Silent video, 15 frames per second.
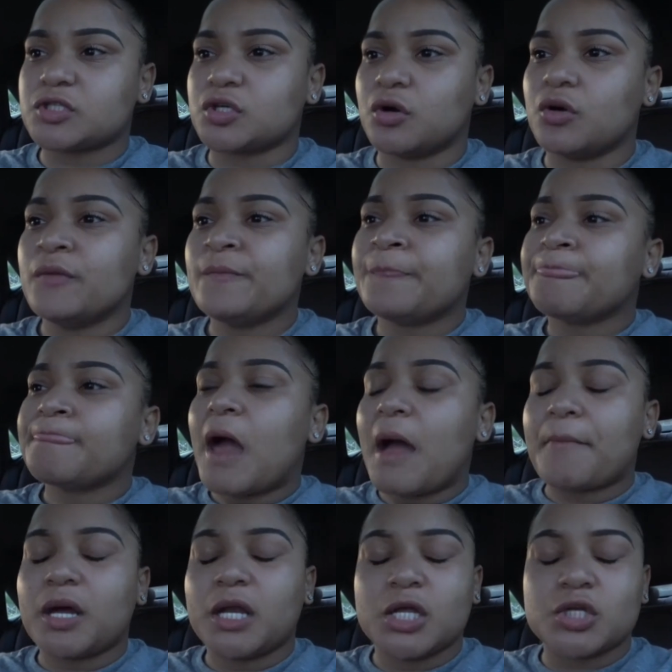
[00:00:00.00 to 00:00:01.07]
So
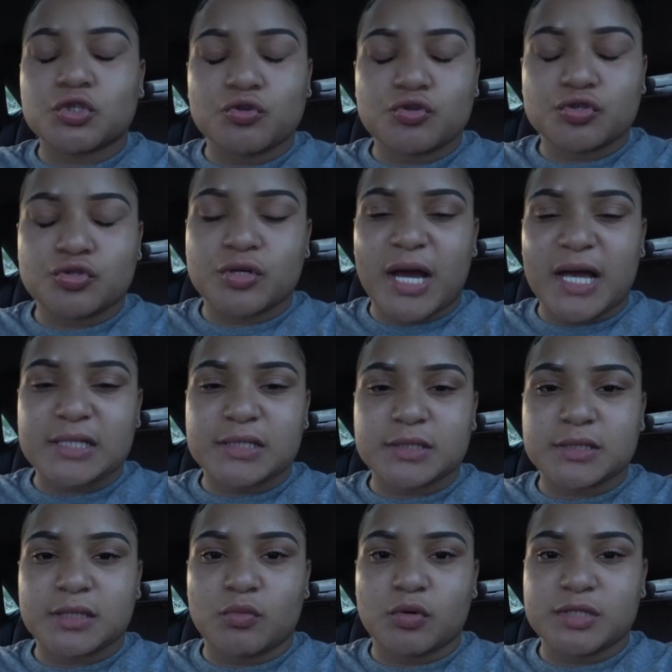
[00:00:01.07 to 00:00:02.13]
I'm gonna introduce you guys to
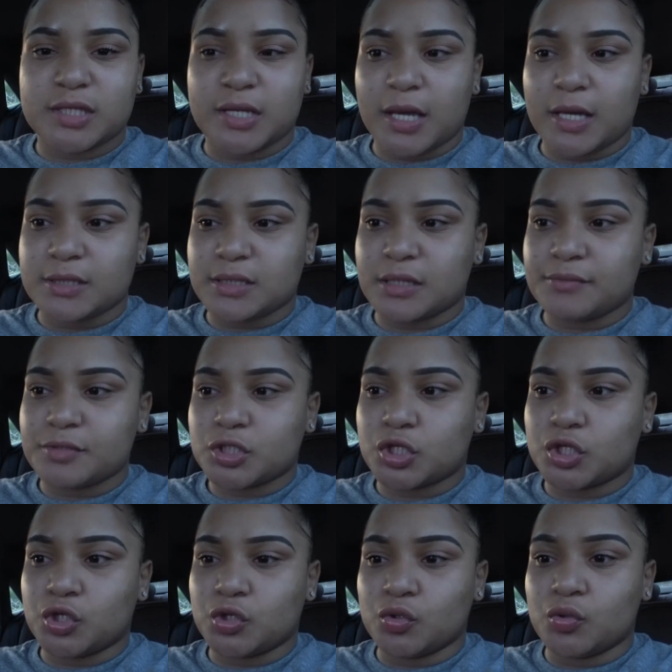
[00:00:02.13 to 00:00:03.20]
someone today. His name is
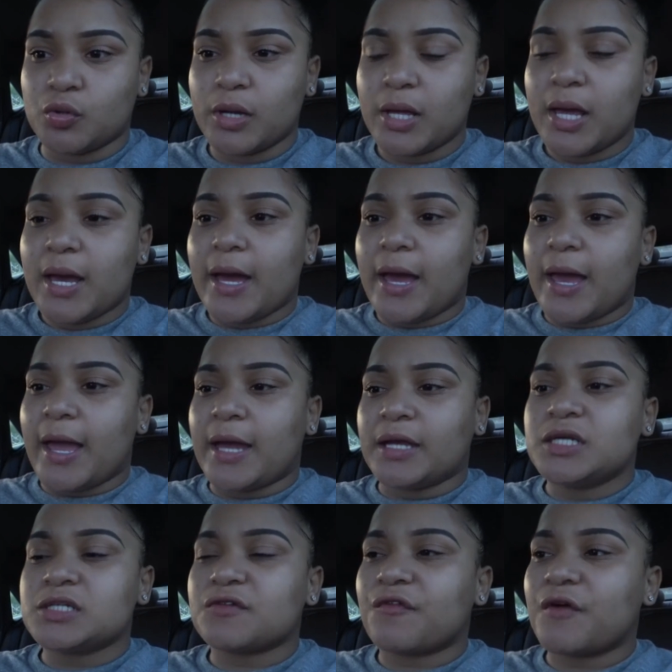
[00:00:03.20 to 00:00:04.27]
Q, and
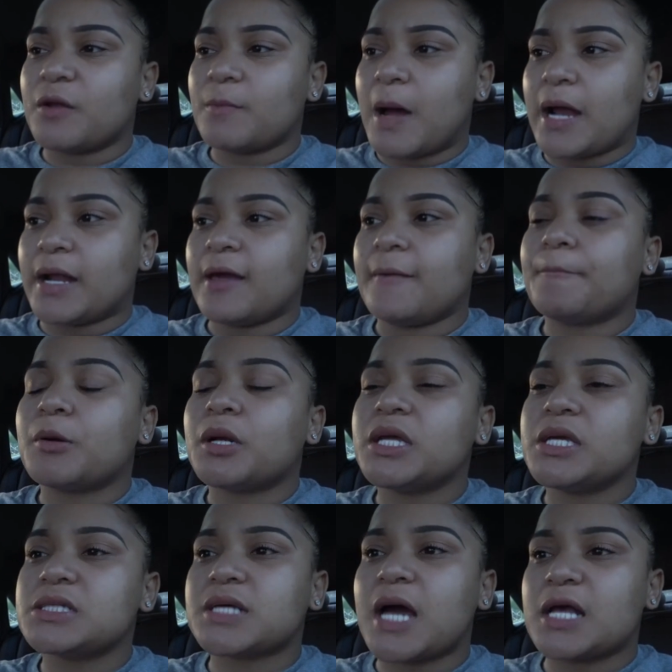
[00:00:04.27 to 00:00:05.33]
he's a friend of mine. And
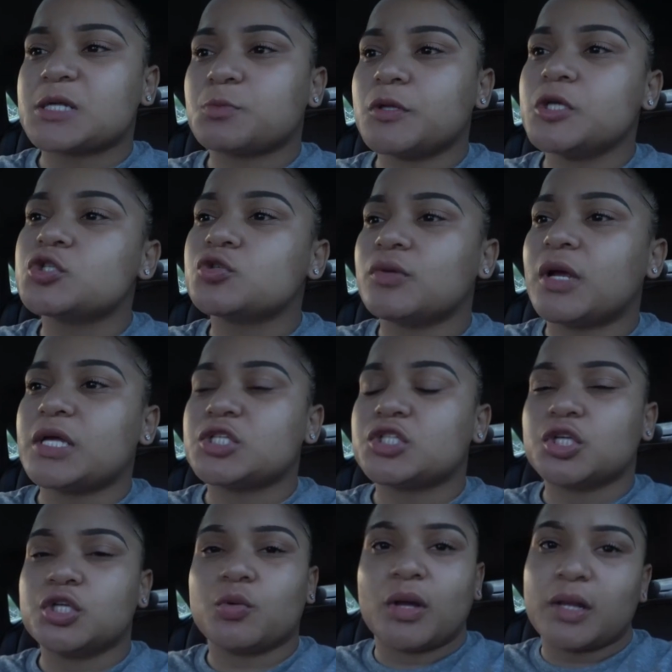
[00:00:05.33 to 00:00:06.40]
please guys, please do not
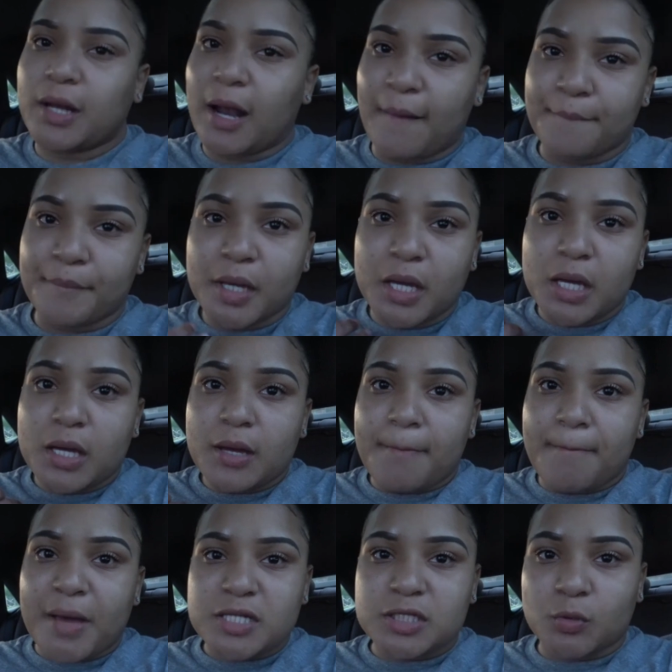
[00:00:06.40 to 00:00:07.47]
insinuate that I'm
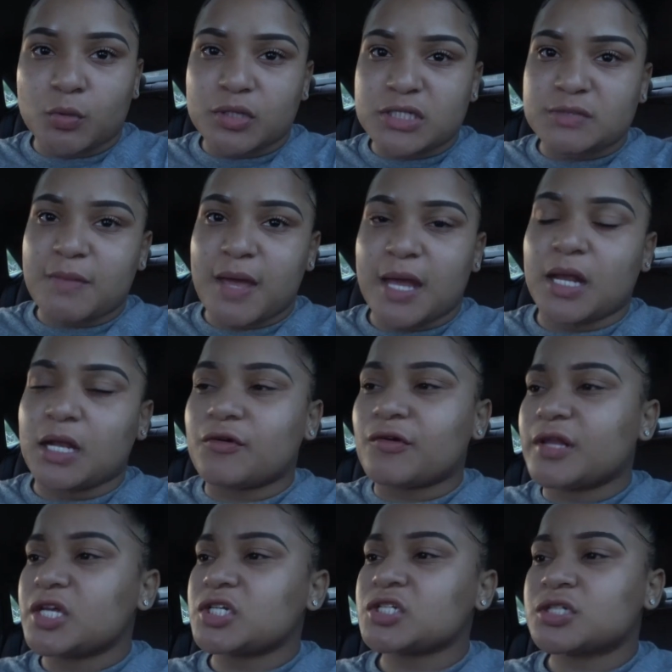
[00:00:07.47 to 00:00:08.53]
messing with this man, any
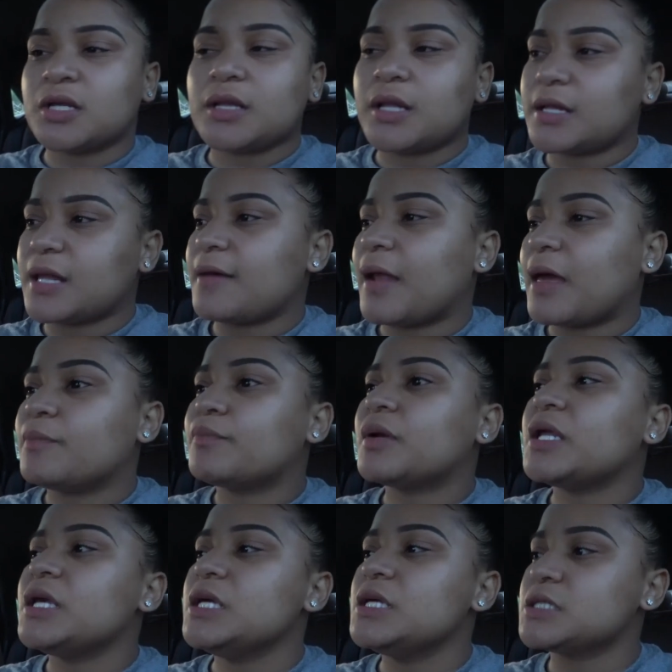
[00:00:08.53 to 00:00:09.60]
relationship, nothing like that. Like,
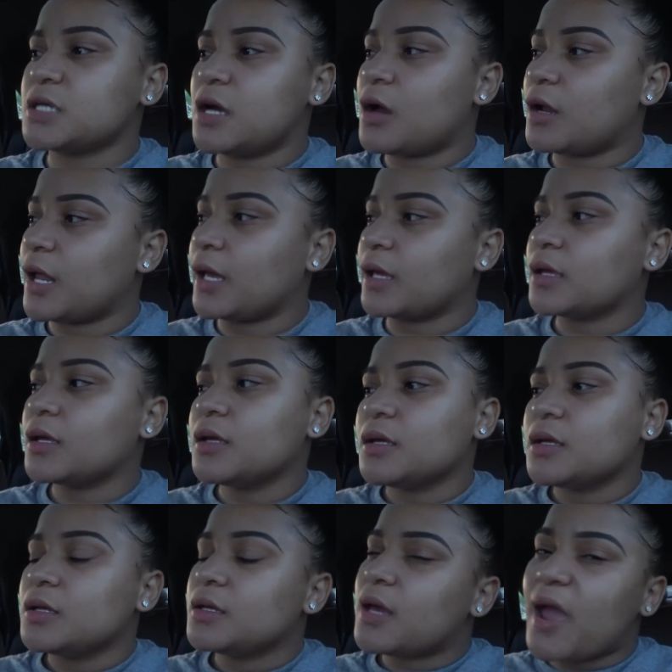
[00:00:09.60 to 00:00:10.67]
please y'all, like,
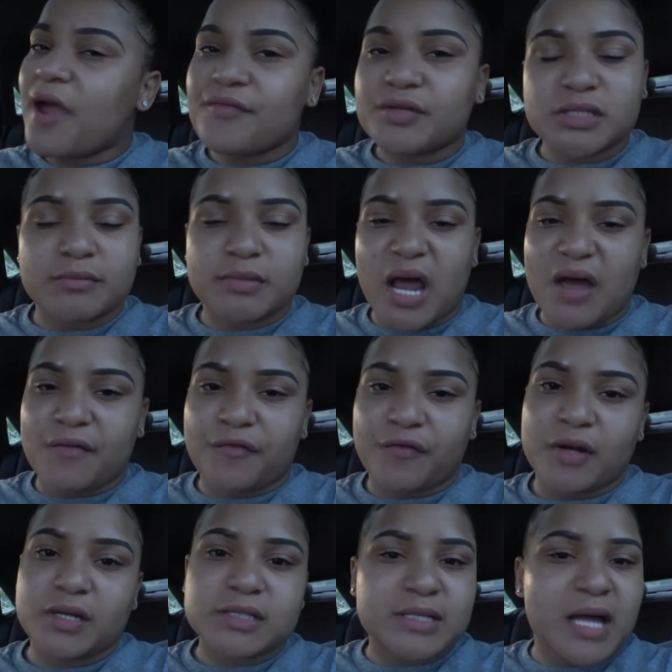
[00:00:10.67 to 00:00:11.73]
every time that I have a
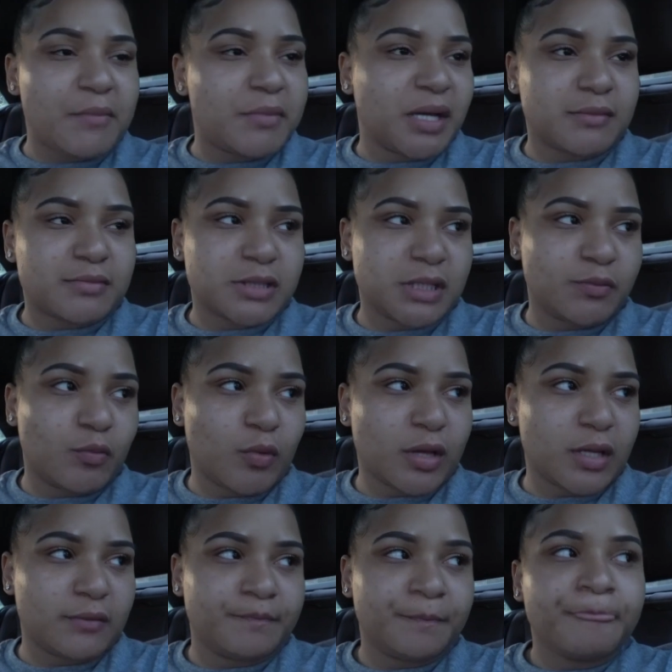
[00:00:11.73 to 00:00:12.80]
friend does not mean I'm sleeping with
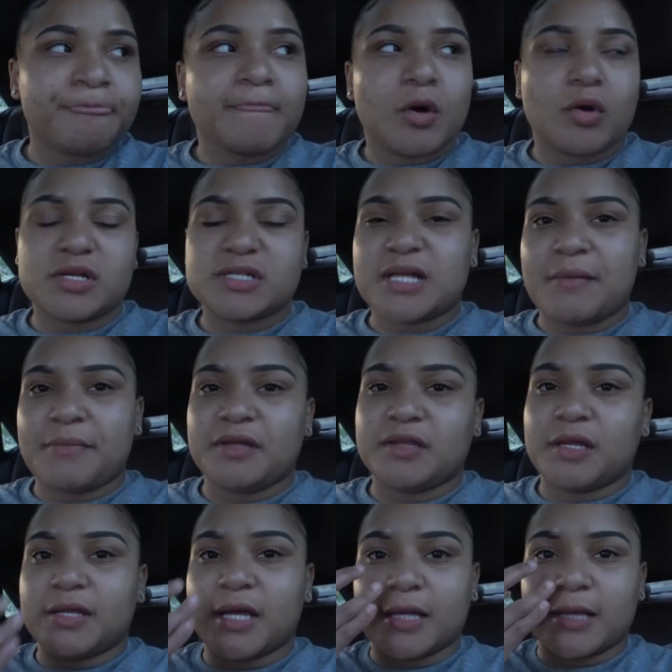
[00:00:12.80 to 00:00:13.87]
them, or does not mean
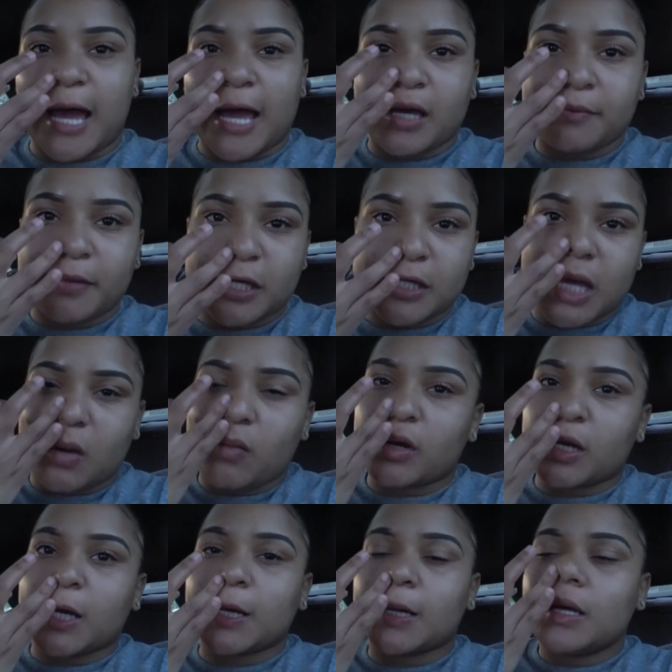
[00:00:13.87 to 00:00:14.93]
that they like me, they want
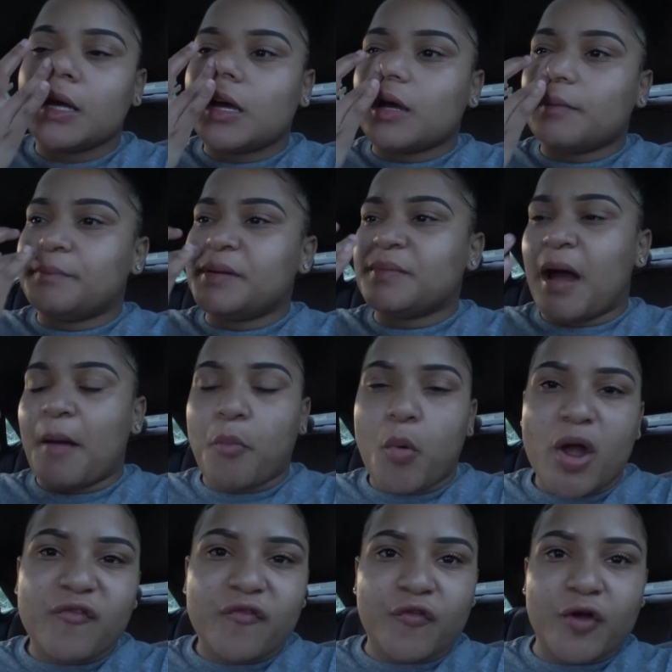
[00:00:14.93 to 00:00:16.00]
to be my
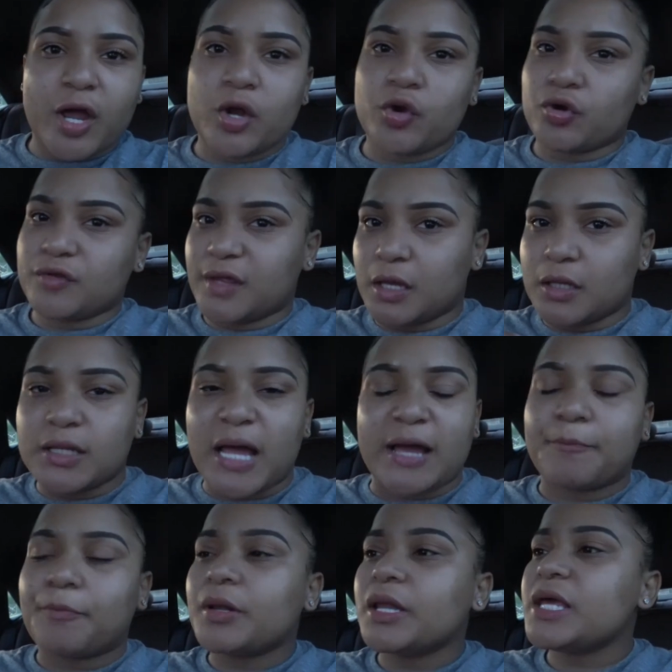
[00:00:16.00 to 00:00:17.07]
boyfriend, or they
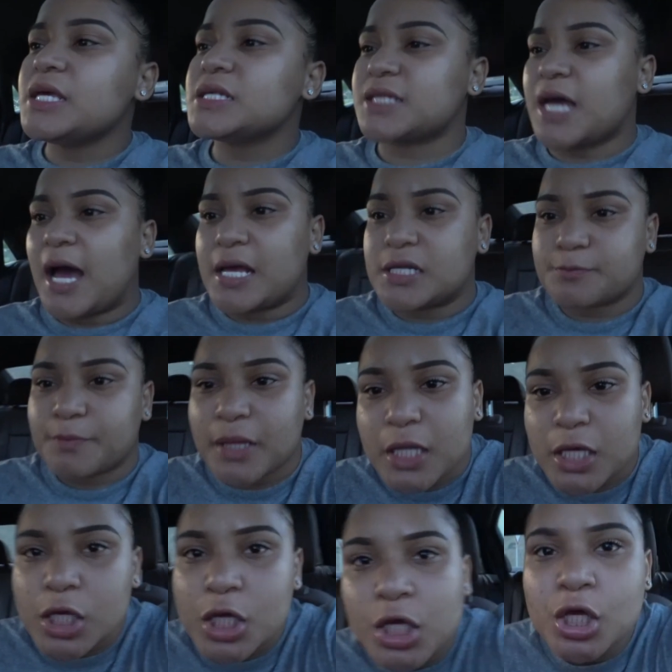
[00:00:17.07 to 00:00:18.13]
like, please guys,
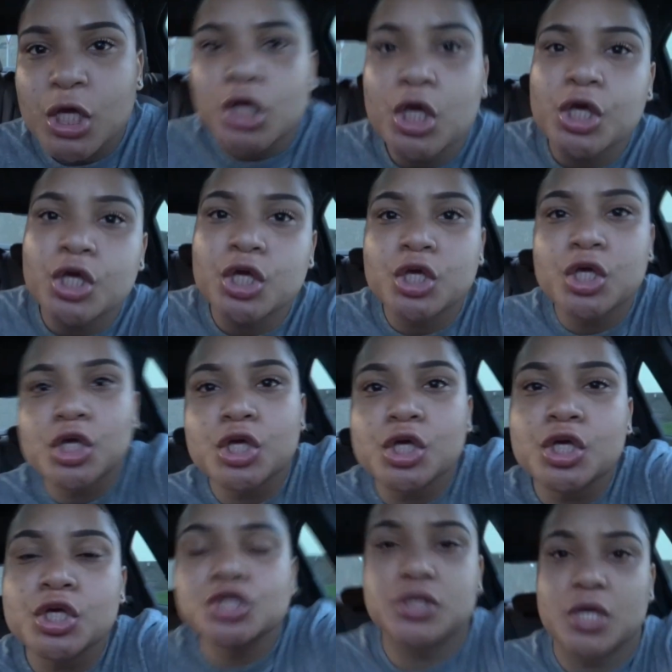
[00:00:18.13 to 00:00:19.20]

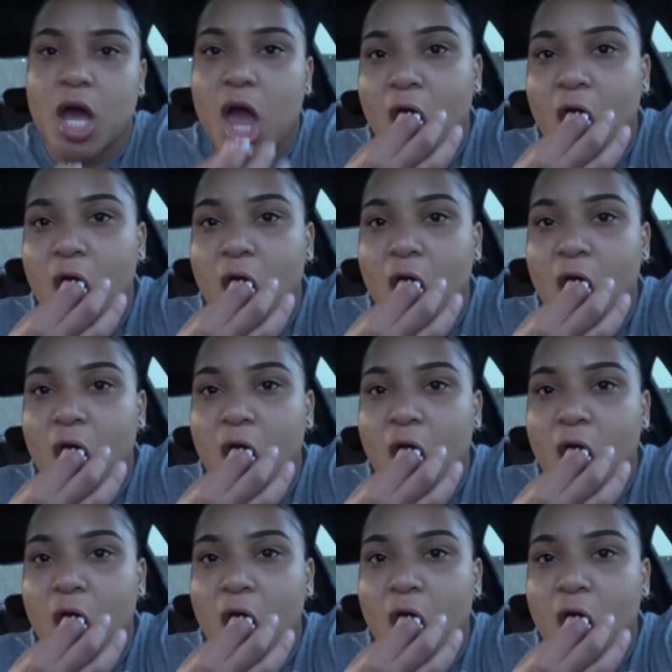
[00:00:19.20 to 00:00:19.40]
please.